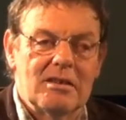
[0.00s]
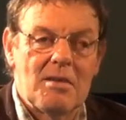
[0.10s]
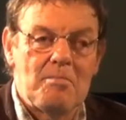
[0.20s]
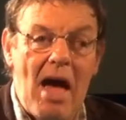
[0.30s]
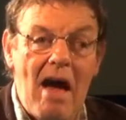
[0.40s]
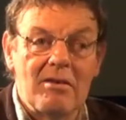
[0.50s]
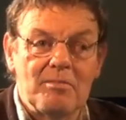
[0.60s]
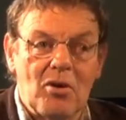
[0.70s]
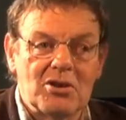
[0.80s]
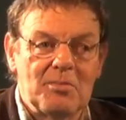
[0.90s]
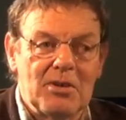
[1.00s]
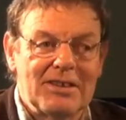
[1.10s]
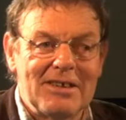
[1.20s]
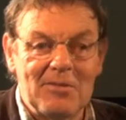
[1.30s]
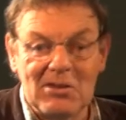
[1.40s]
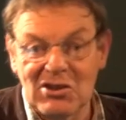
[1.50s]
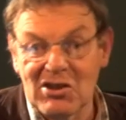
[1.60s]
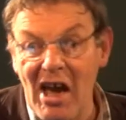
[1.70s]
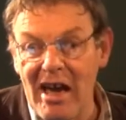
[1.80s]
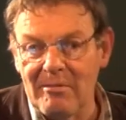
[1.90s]
an apparent possibility, of
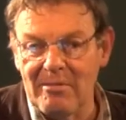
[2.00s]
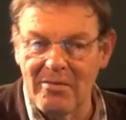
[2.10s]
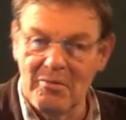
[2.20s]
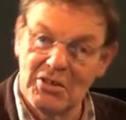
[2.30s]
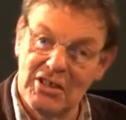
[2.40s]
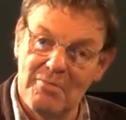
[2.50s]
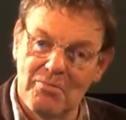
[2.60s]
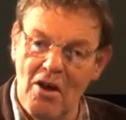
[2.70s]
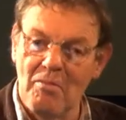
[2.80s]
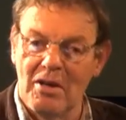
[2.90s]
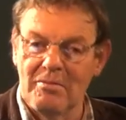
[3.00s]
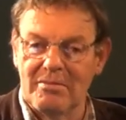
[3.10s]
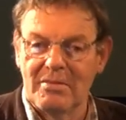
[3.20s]
escape from the same problem,